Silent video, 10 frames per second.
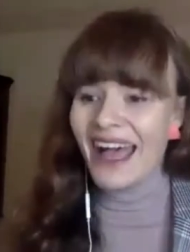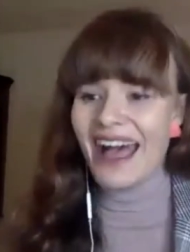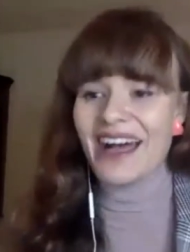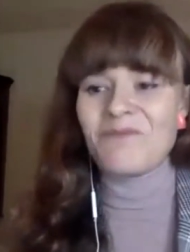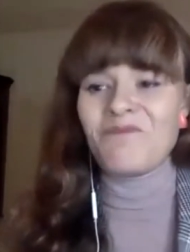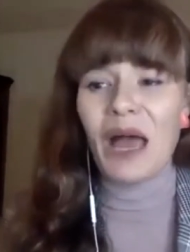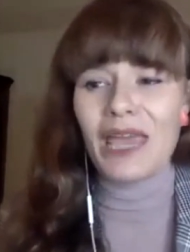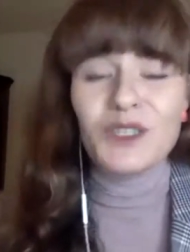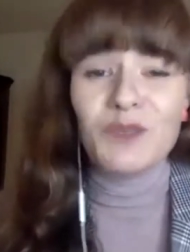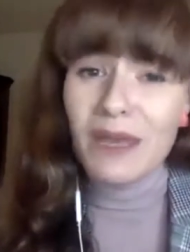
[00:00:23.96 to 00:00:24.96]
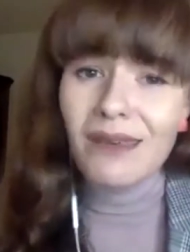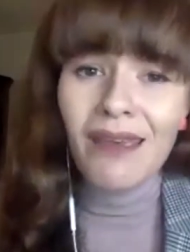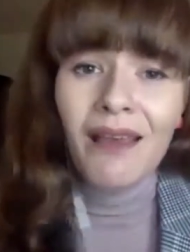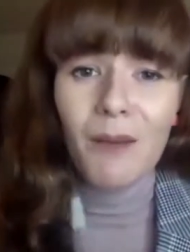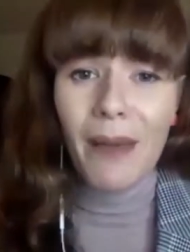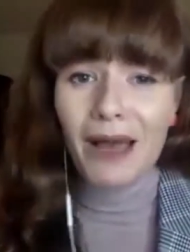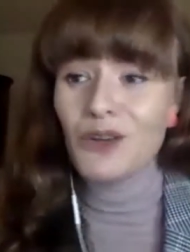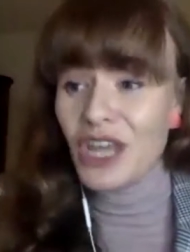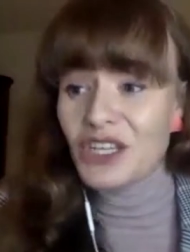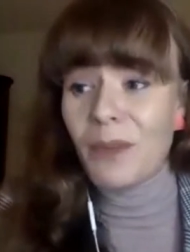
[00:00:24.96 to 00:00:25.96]
I'm speaking about
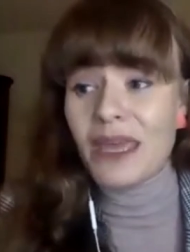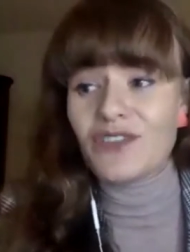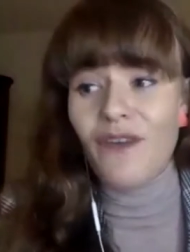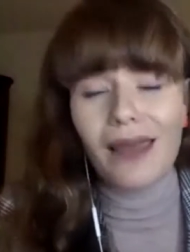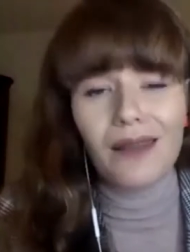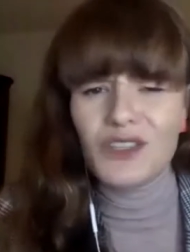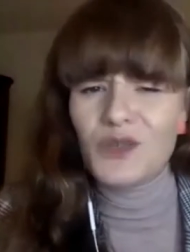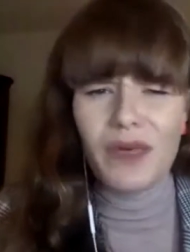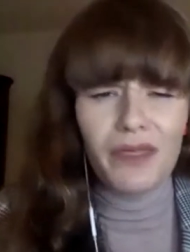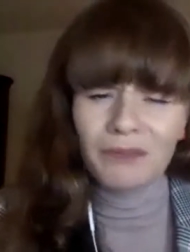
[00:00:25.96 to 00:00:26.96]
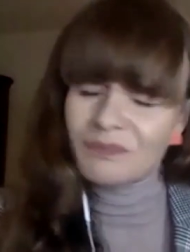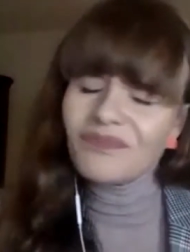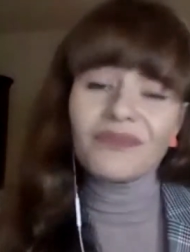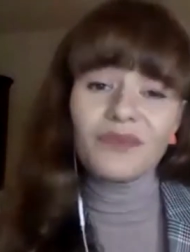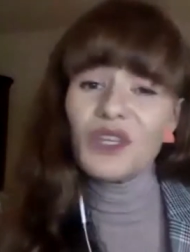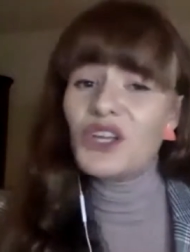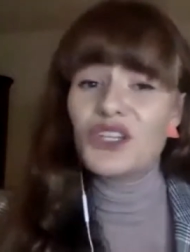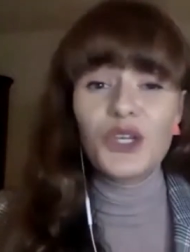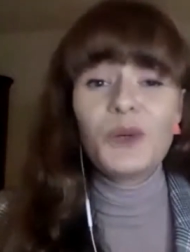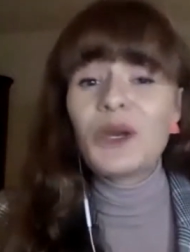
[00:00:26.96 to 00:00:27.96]
gender-based violence with
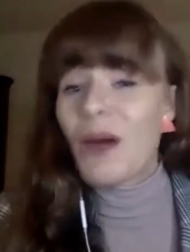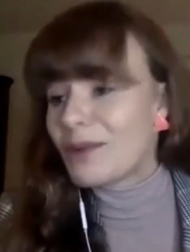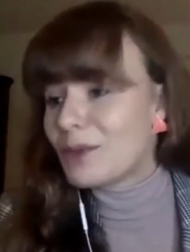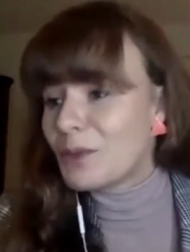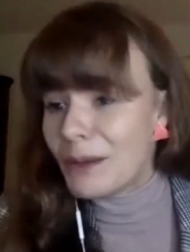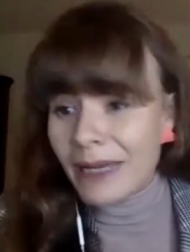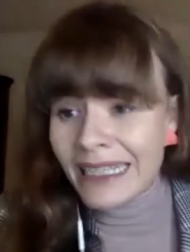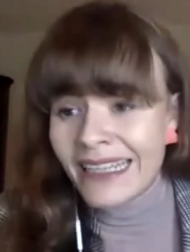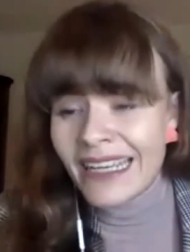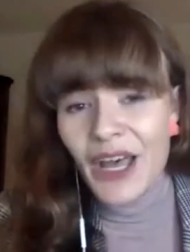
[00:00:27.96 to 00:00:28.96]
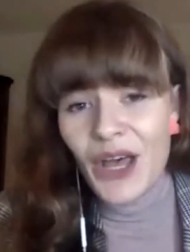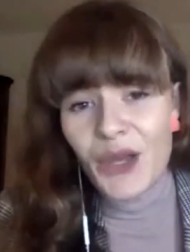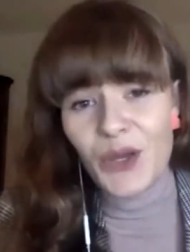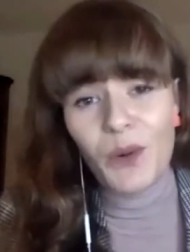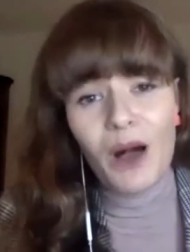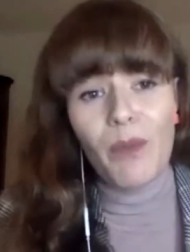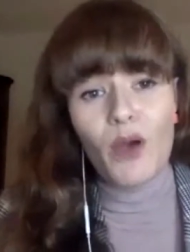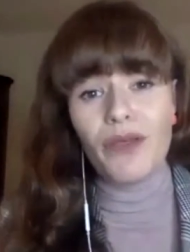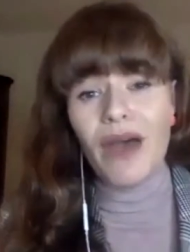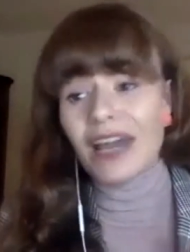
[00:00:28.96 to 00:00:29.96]
two incredible women who are
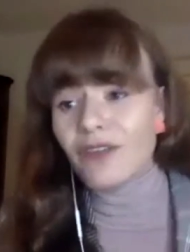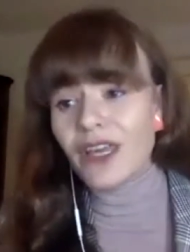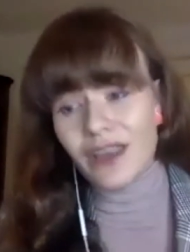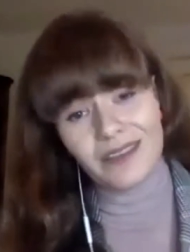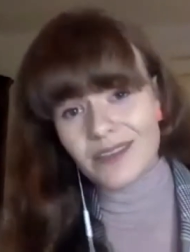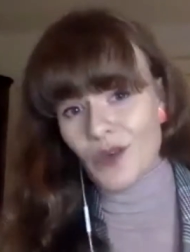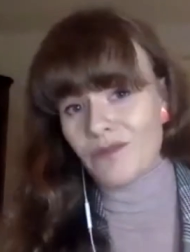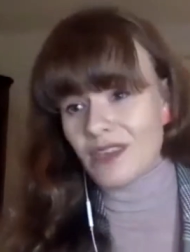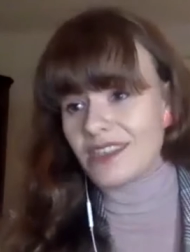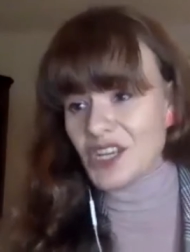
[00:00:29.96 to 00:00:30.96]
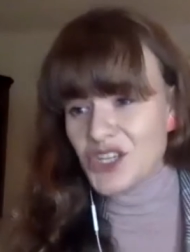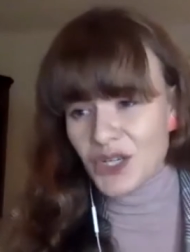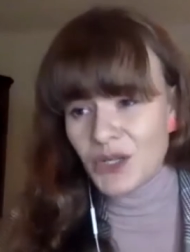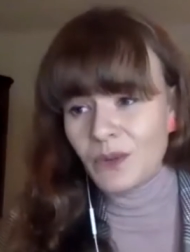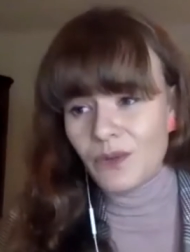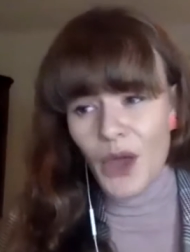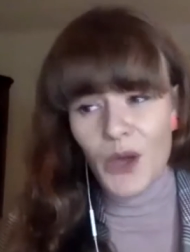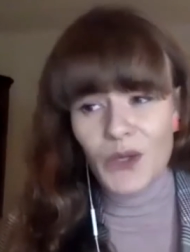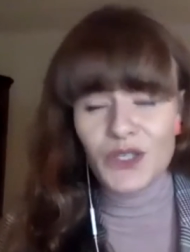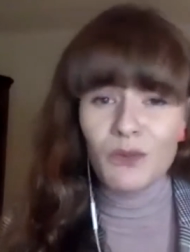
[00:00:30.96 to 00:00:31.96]
both advocates on this issue, the
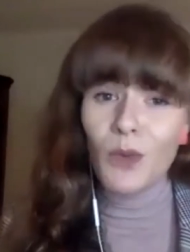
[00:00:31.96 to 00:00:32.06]
host and